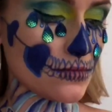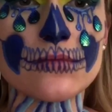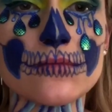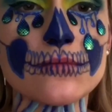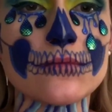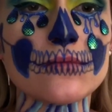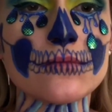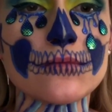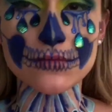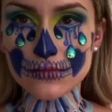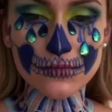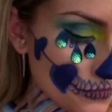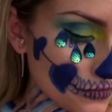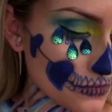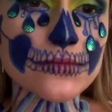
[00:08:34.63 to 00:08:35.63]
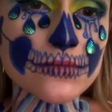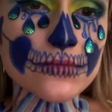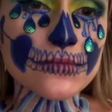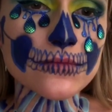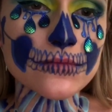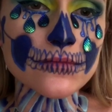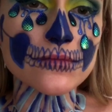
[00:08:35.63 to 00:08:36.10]
step-by-step on how to
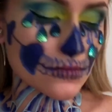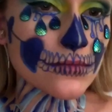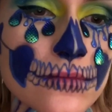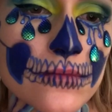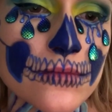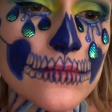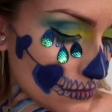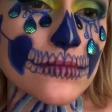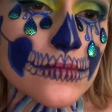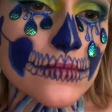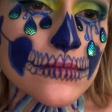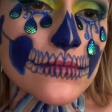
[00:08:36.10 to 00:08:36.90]
paint things.